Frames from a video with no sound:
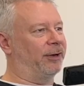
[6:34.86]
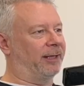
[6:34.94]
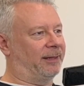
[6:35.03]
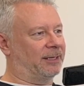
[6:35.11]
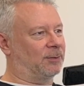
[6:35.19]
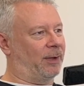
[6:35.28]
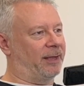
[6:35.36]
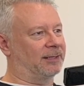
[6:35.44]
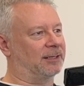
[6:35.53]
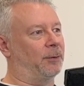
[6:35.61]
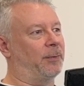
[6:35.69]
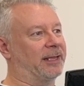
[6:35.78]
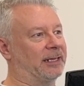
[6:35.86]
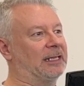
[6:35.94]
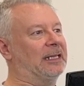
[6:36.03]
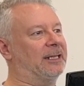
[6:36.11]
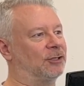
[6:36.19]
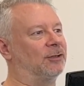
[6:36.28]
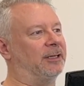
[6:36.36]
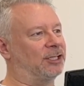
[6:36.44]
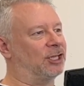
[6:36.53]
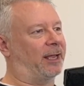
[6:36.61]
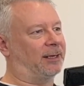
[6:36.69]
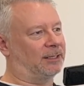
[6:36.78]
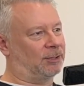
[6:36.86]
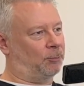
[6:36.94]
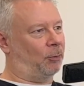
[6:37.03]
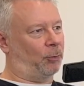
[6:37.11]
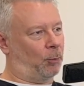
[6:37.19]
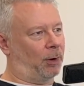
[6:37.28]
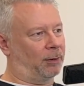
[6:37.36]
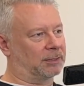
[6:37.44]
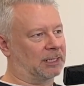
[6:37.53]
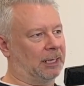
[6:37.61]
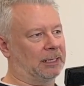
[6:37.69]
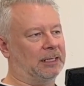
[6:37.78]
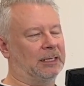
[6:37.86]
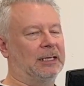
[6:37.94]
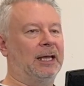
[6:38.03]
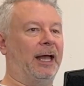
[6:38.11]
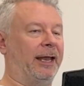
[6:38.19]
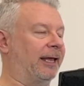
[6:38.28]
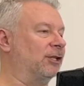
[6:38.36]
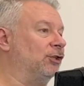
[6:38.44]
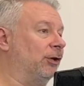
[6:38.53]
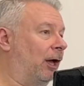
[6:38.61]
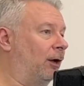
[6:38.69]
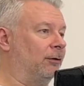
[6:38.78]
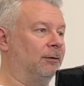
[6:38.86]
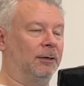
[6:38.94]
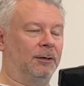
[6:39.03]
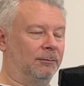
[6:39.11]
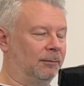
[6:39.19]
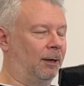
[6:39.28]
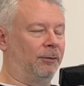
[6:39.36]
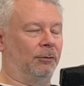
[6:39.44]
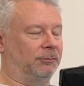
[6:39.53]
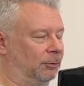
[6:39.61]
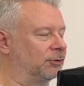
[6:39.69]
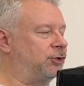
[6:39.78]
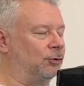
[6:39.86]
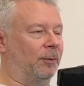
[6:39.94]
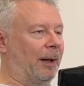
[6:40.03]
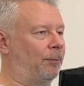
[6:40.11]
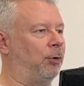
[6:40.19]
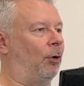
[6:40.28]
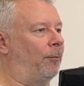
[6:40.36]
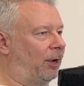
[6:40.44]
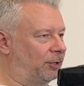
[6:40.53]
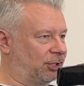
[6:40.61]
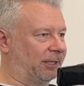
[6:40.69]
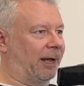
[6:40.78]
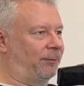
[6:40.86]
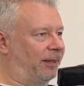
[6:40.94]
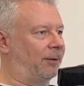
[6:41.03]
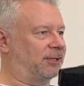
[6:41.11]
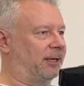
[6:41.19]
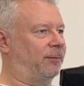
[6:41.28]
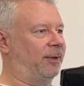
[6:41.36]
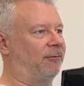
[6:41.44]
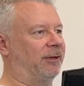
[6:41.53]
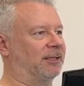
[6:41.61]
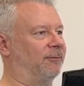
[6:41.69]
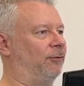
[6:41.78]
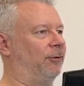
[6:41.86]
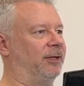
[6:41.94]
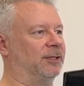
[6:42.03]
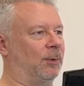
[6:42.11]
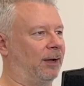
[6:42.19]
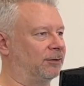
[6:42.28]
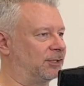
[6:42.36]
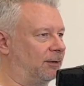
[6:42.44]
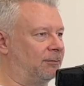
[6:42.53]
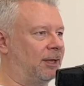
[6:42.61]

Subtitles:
it this way, is so we can literally change what the world's like. And as you know, not to talk about plot merging now, but that was another big reason for it as well. So